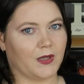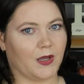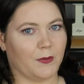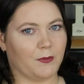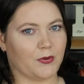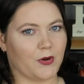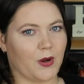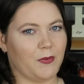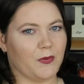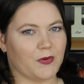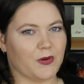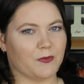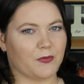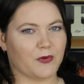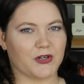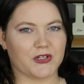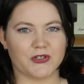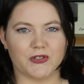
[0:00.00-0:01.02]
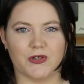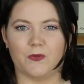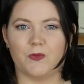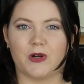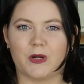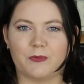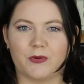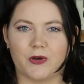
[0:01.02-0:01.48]
a proper impression on
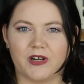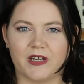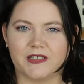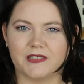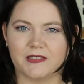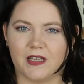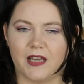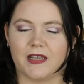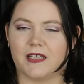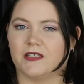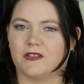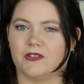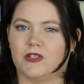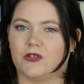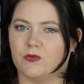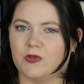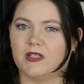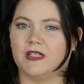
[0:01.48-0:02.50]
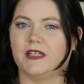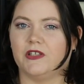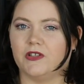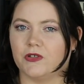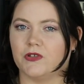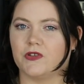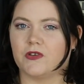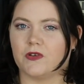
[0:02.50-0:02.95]
what a product is like until you really
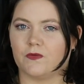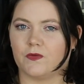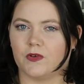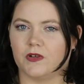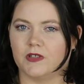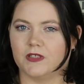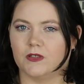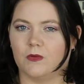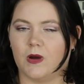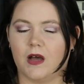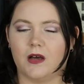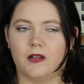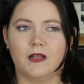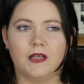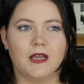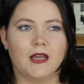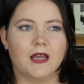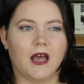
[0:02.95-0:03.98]
use it for a little while.